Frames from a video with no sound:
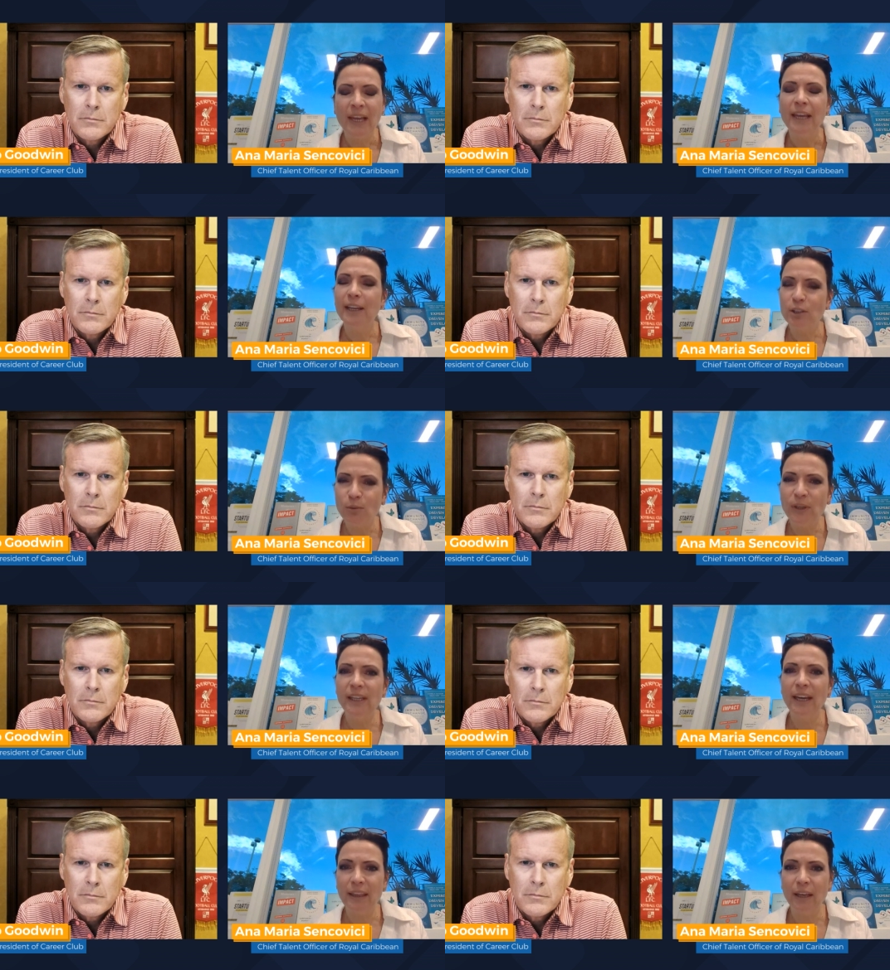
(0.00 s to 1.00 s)
Speaker 1: it's
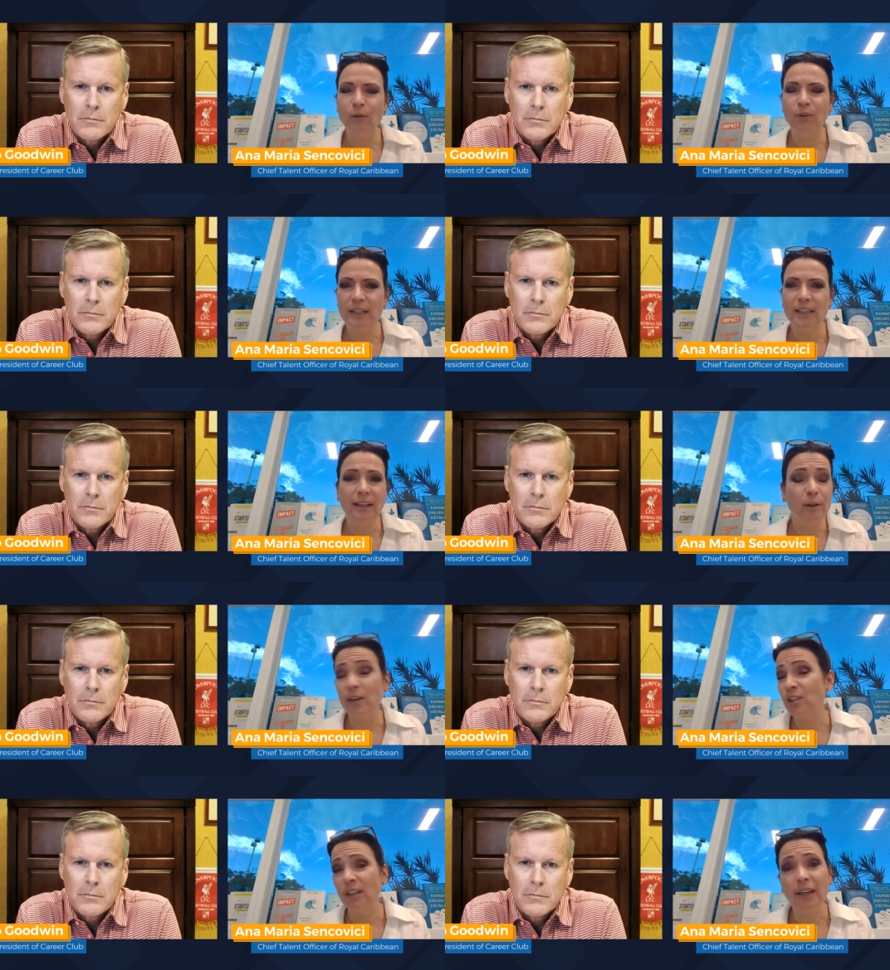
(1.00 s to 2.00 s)
really, I think, raising that
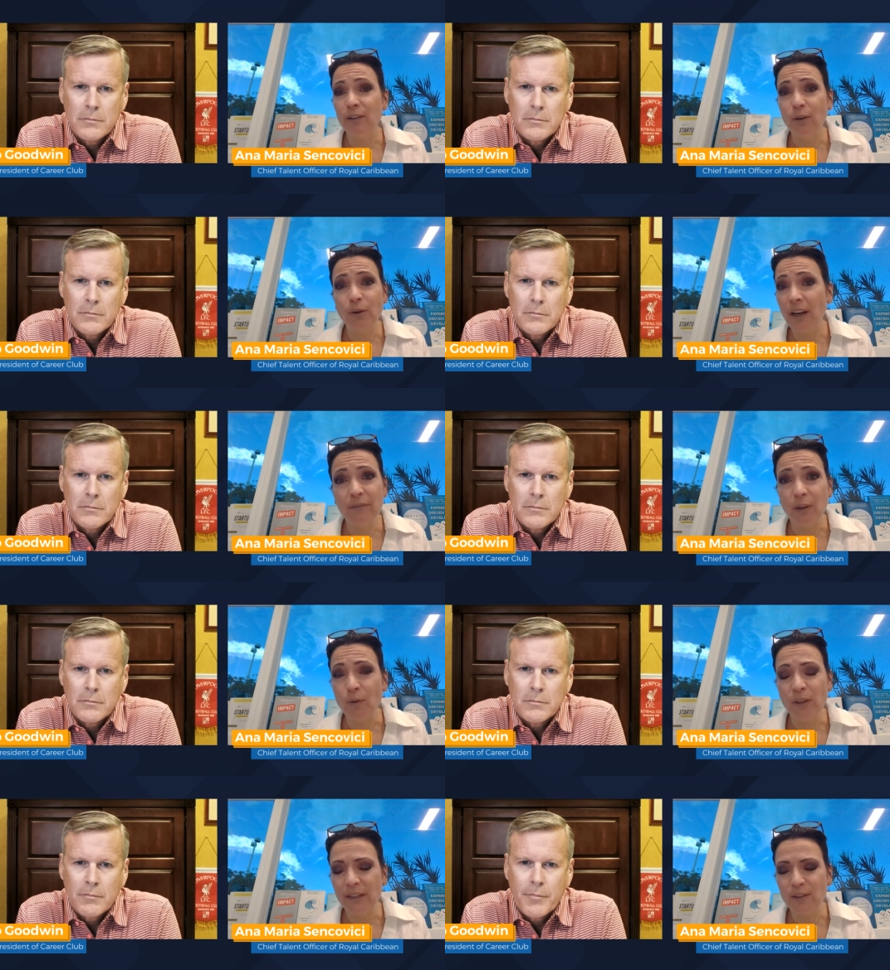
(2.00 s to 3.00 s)
question, and I don't have the
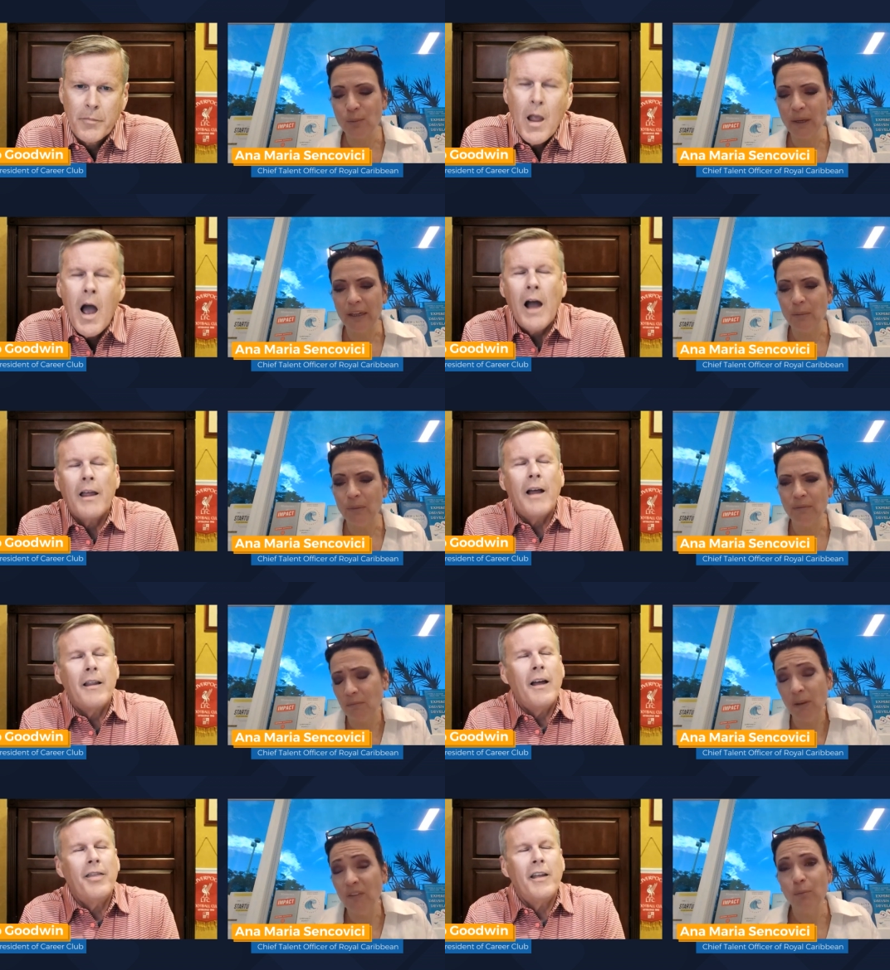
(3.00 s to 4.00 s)
whole answer by any. I,
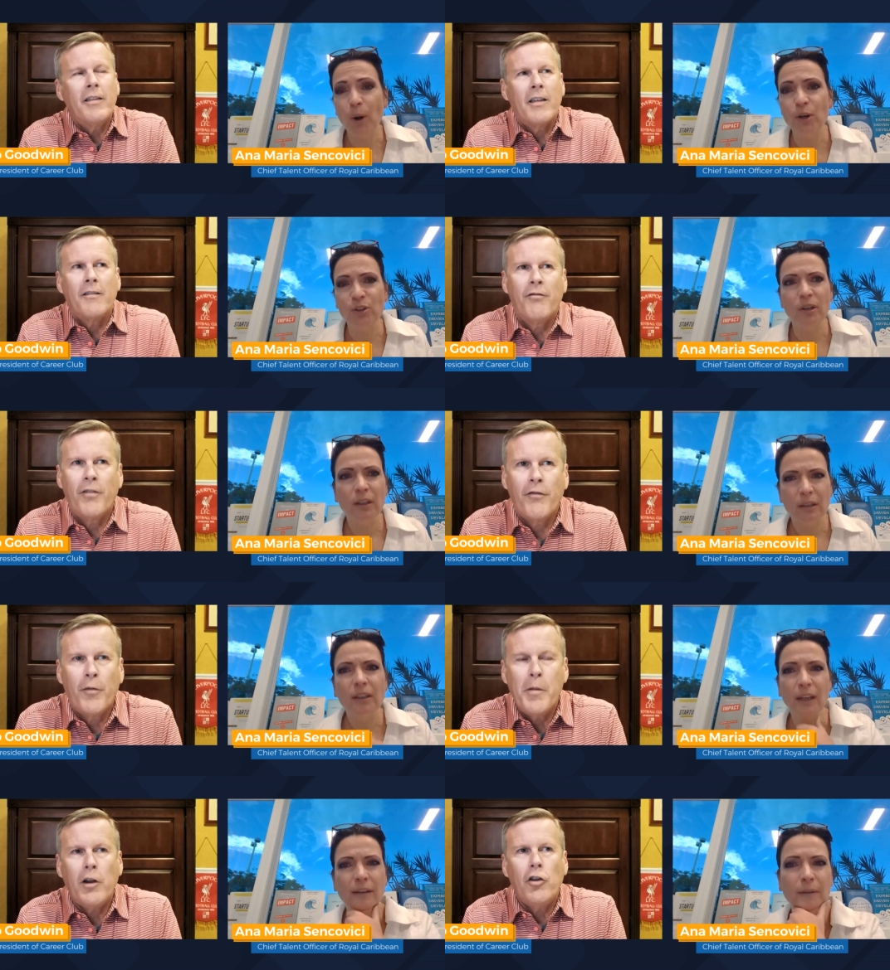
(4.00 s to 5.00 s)
I think hard. for
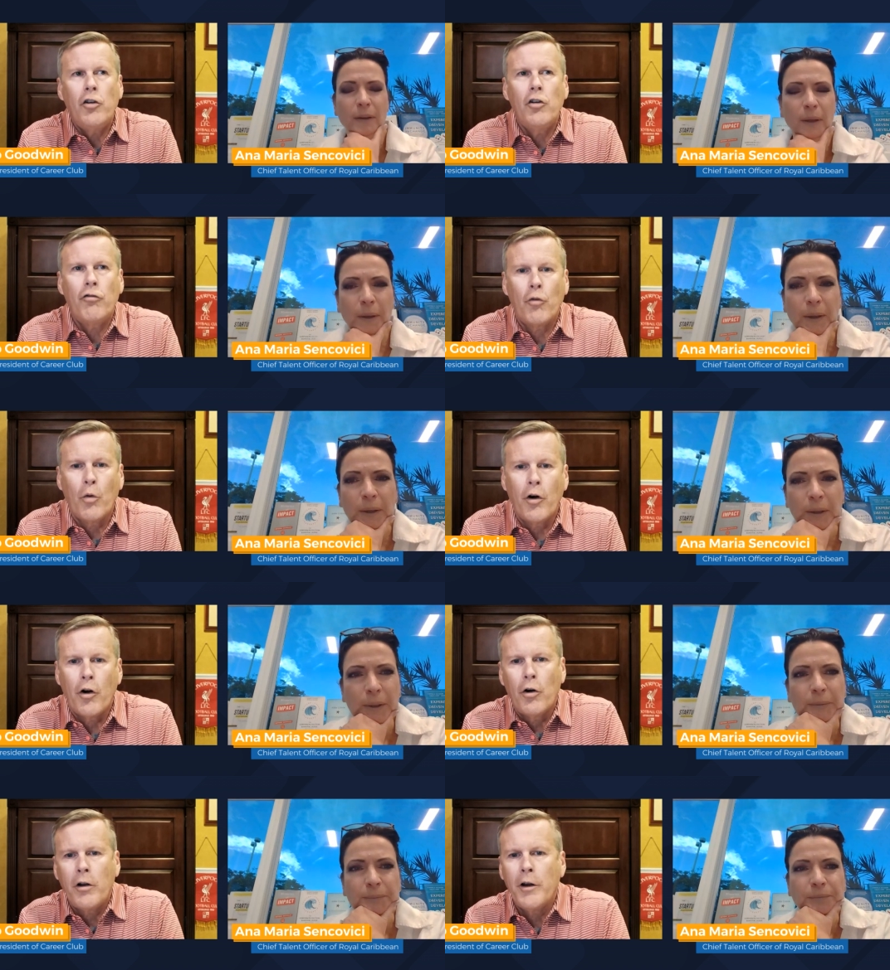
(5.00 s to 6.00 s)
yeah. me,
Speaker 2: you used the
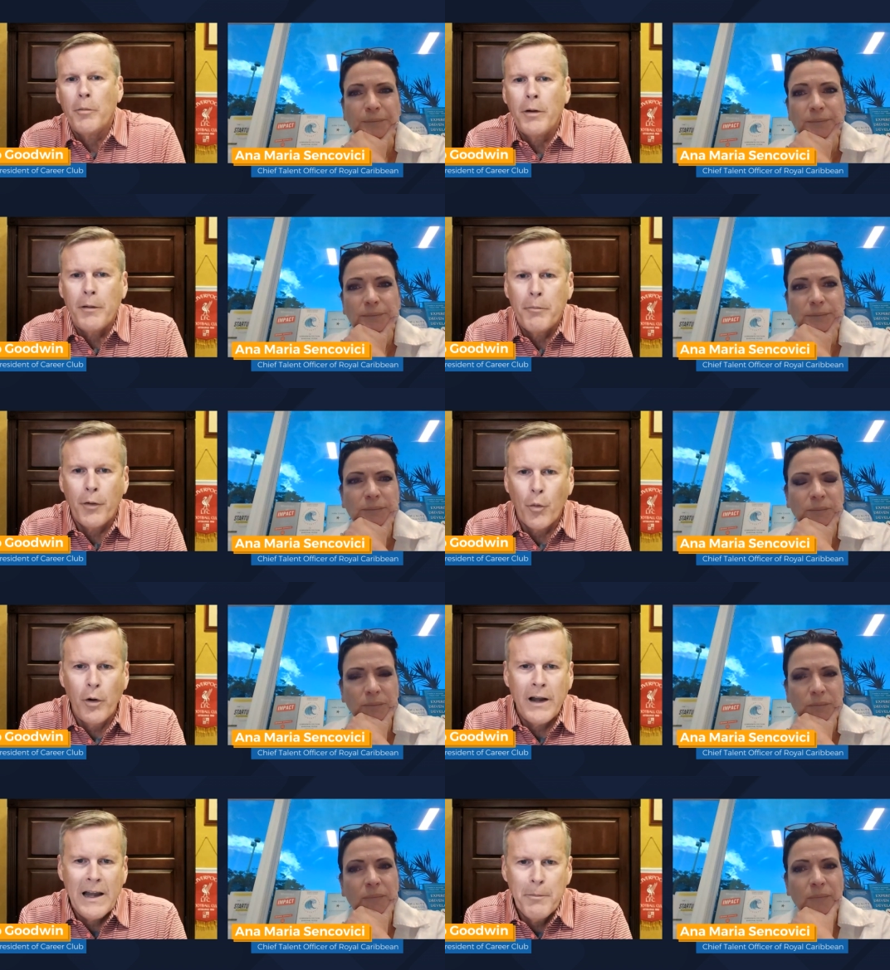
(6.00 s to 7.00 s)
word earlier, but but the
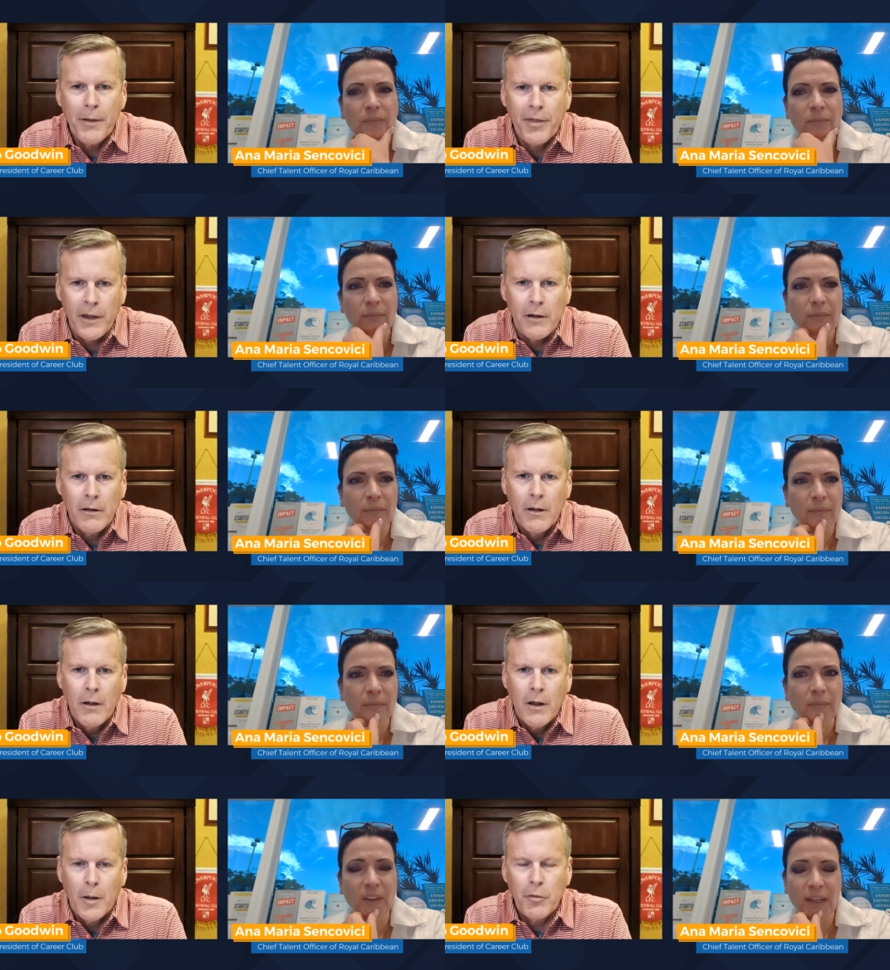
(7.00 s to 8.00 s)
word empathy.
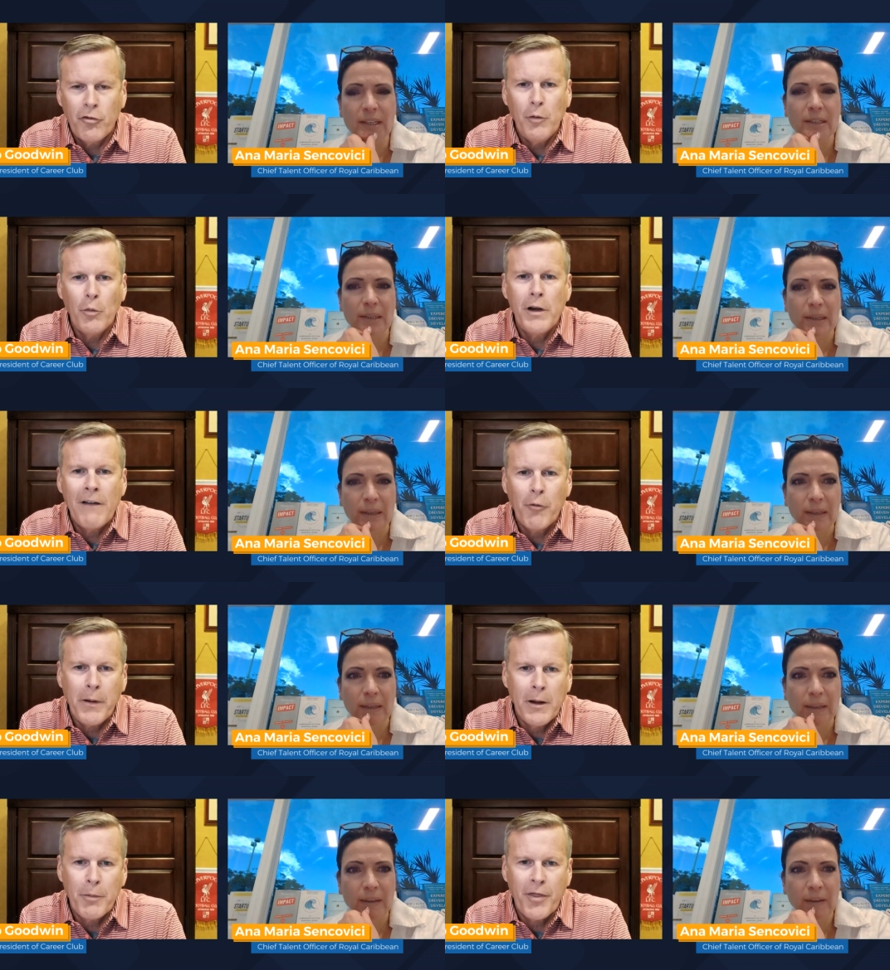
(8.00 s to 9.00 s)
A yes. machine will never
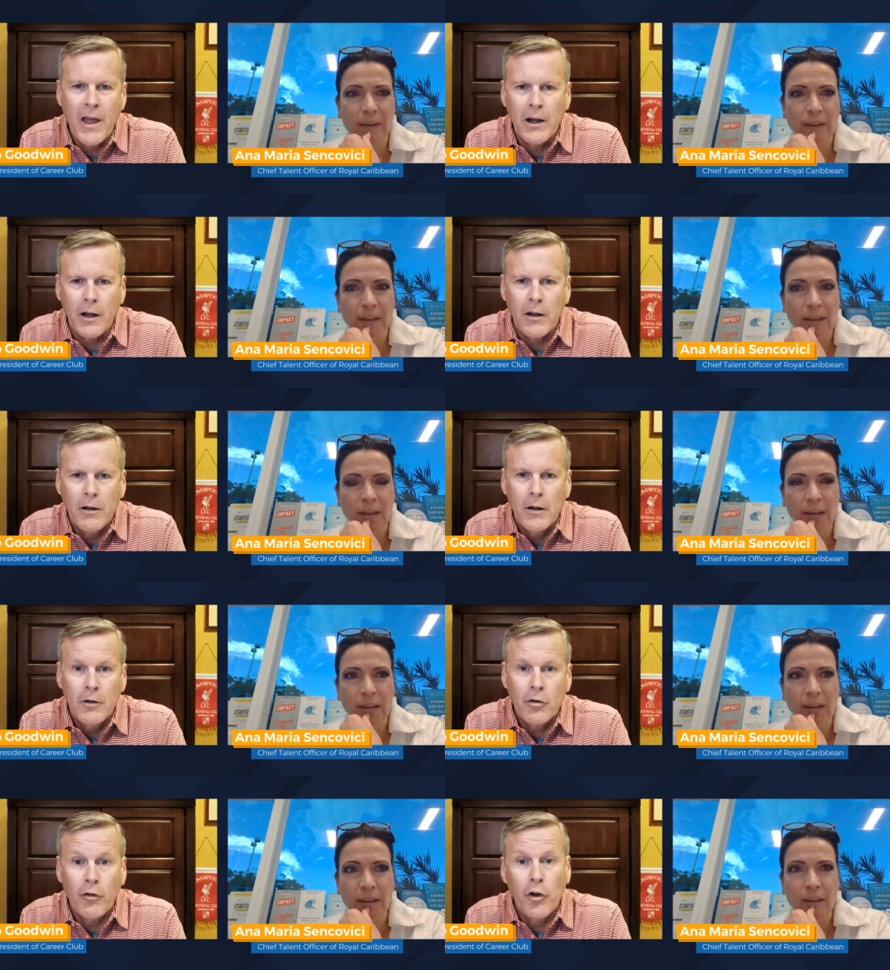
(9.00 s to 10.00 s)
be empathetic
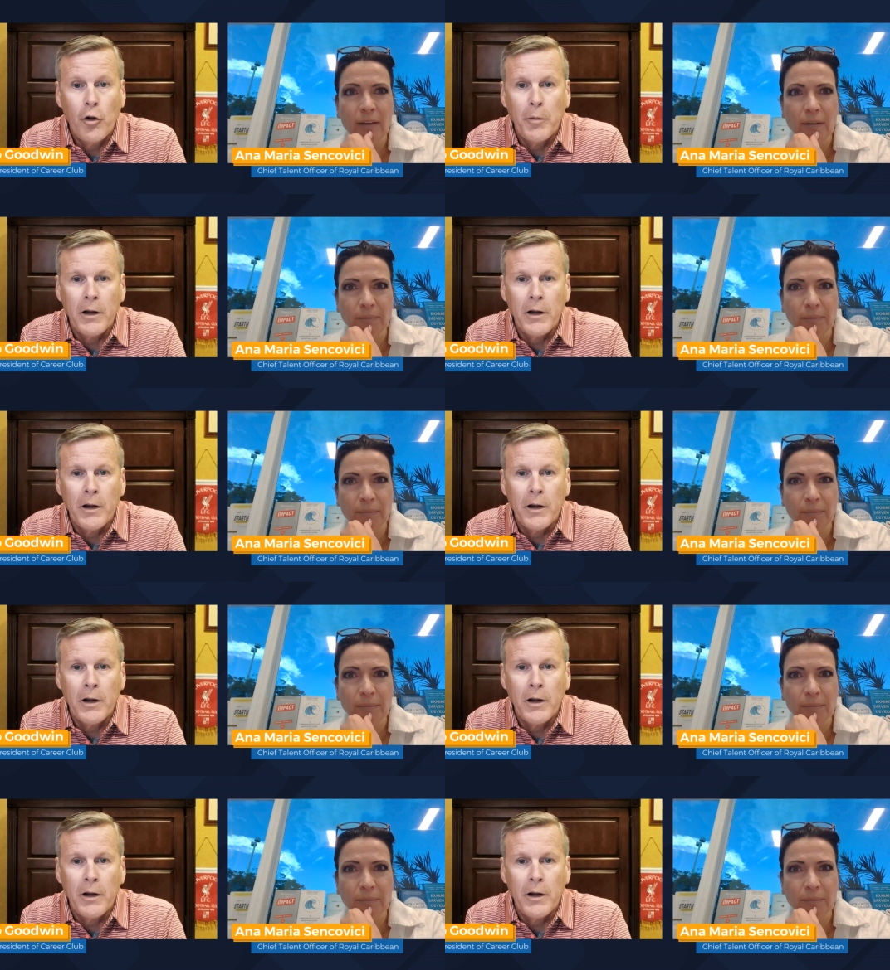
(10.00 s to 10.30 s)
to the human